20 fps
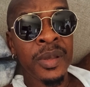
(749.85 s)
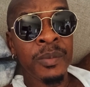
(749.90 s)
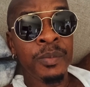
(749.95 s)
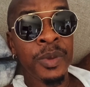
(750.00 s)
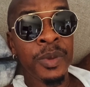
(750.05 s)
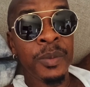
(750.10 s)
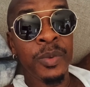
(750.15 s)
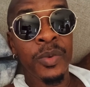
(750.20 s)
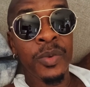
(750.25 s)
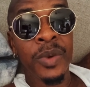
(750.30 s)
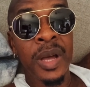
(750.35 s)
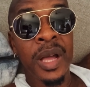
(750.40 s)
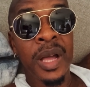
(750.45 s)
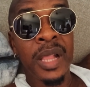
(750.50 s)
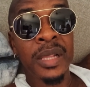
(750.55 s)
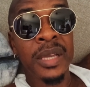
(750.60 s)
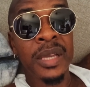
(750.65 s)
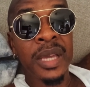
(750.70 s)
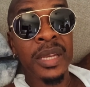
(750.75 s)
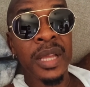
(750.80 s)
People want
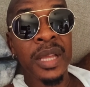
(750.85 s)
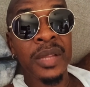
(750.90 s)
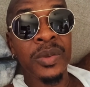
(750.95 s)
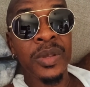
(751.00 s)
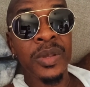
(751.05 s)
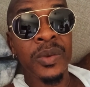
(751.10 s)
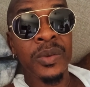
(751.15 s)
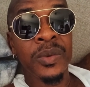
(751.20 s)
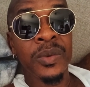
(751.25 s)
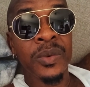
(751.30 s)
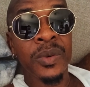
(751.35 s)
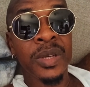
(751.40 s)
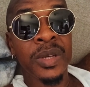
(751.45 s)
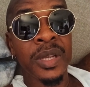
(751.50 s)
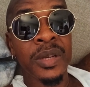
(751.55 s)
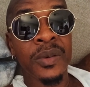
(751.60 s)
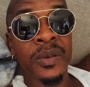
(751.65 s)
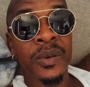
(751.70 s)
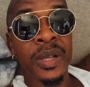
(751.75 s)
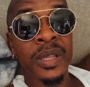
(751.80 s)
all kind of do one
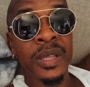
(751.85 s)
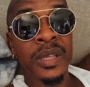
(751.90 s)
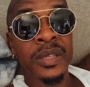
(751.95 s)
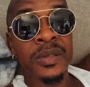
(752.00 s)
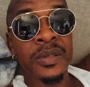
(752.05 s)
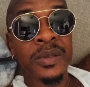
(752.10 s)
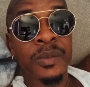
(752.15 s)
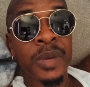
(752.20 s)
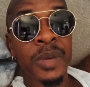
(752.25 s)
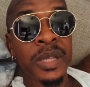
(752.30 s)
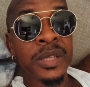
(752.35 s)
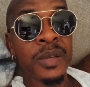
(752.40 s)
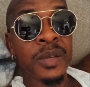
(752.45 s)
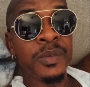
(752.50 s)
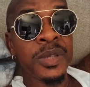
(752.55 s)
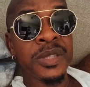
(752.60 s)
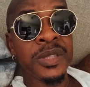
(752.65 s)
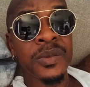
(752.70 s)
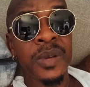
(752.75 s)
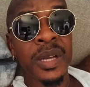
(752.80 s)
of nowadays. Nobody no
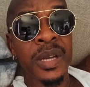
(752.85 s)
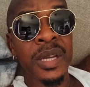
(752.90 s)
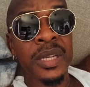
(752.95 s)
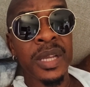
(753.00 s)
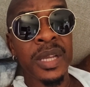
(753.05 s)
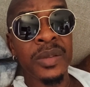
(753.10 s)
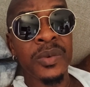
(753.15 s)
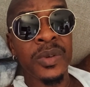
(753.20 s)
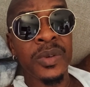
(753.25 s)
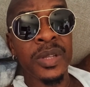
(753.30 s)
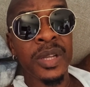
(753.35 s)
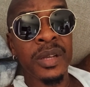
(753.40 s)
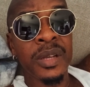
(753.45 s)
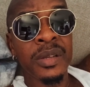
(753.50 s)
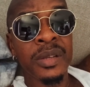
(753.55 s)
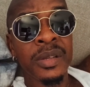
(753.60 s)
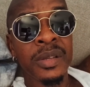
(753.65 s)
business. What can I do one of?